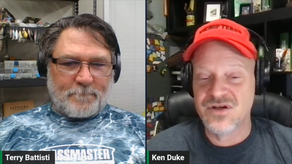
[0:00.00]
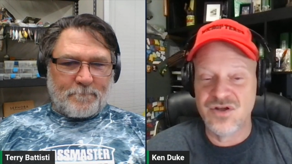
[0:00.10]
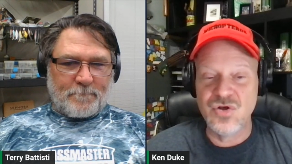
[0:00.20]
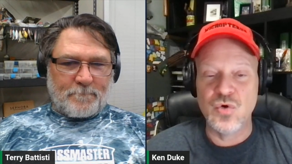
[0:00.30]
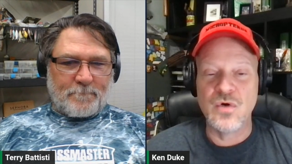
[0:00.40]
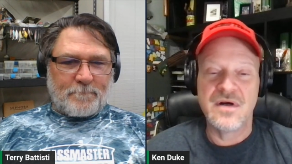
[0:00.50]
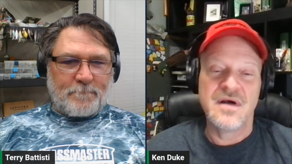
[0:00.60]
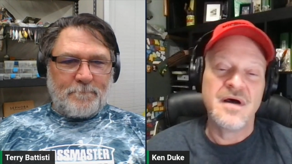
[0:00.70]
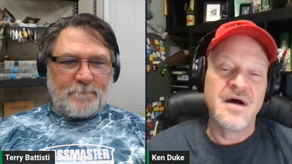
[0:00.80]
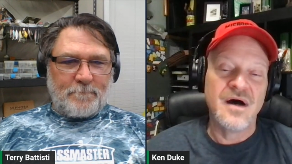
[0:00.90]
Speaker 1: new
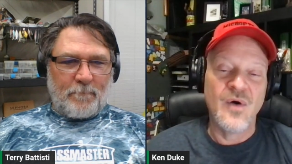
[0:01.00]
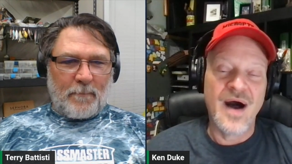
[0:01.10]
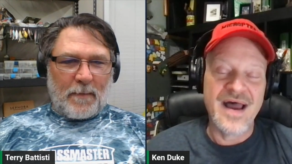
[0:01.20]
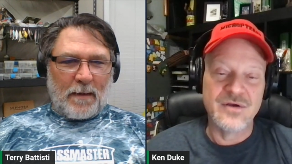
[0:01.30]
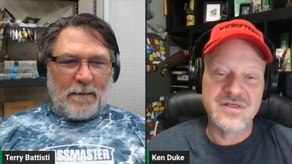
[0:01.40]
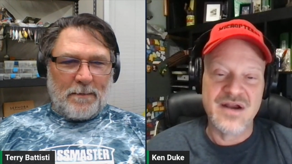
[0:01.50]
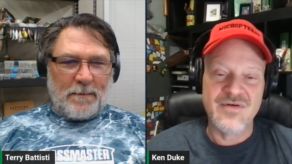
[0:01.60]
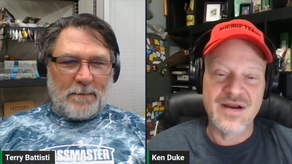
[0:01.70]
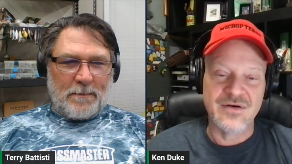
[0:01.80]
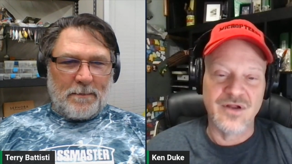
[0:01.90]
Ohio state
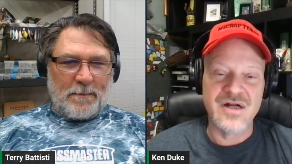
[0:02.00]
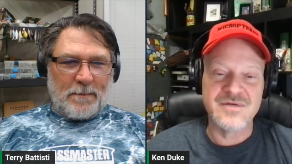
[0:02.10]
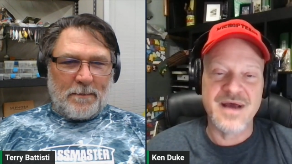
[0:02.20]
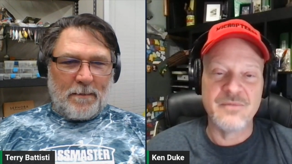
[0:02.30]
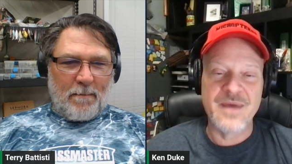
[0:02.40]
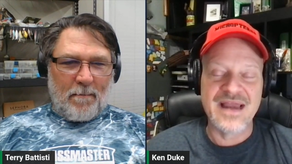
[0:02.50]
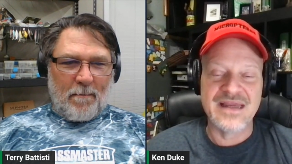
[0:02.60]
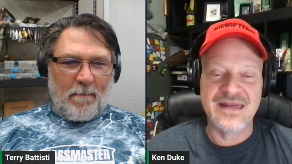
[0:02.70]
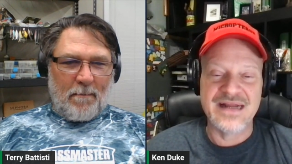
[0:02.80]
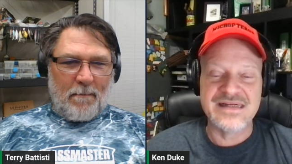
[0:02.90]
record largemouth back in
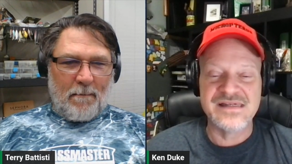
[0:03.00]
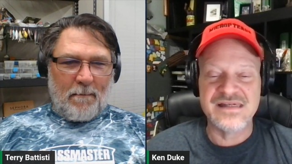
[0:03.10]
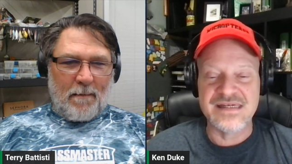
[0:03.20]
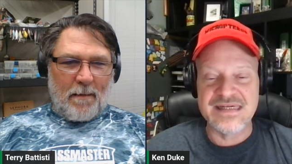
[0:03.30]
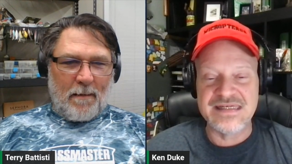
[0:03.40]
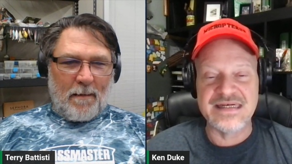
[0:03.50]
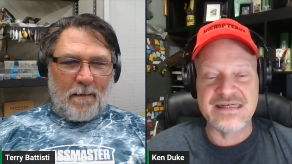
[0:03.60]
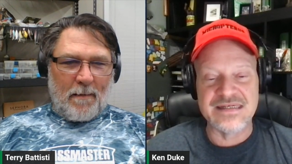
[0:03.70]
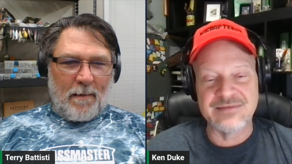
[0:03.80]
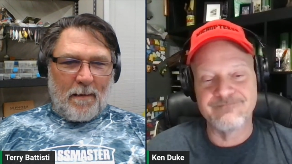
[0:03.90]

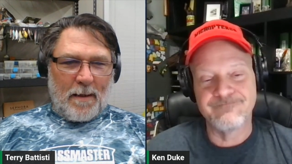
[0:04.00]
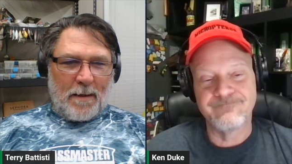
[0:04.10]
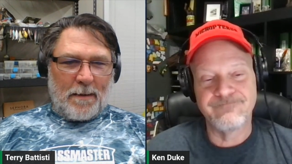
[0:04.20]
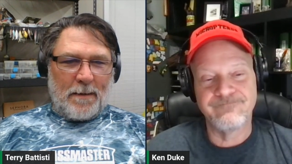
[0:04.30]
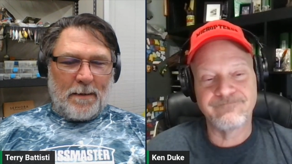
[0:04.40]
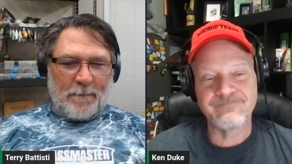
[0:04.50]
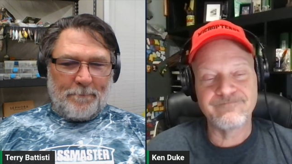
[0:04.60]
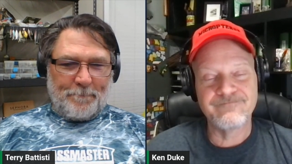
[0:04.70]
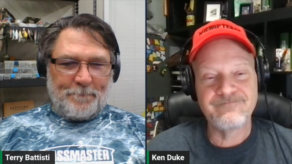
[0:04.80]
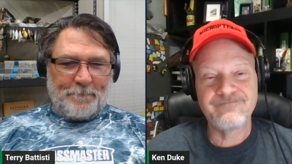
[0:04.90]
1966.
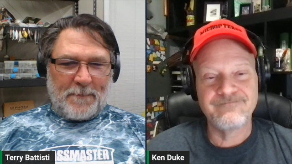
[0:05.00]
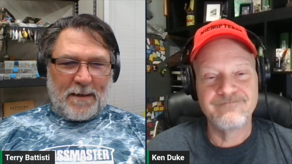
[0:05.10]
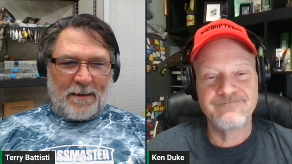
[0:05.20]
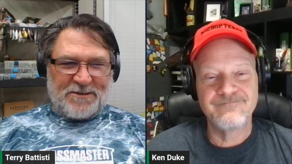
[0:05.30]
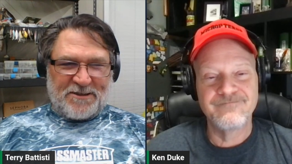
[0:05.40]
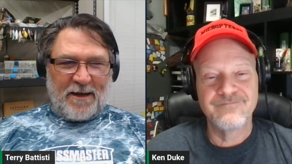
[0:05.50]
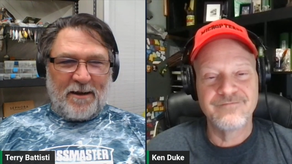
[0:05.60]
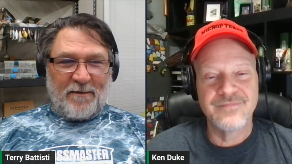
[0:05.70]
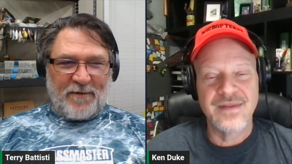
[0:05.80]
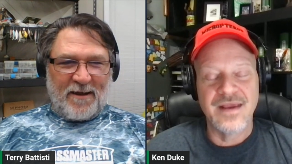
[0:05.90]
Speaker 2: Yep, kind of
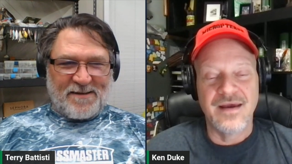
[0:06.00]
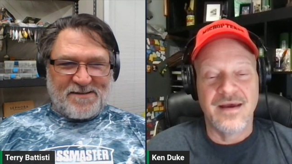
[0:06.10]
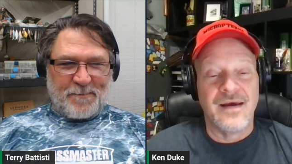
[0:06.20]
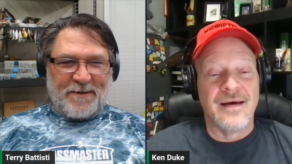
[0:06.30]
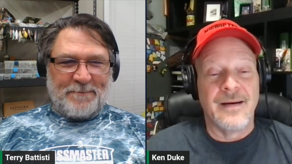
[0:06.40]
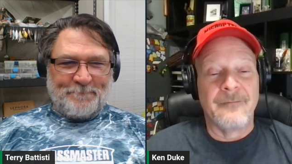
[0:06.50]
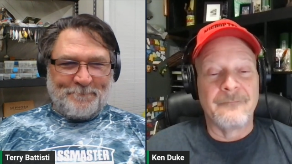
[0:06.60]
shady if you ask me.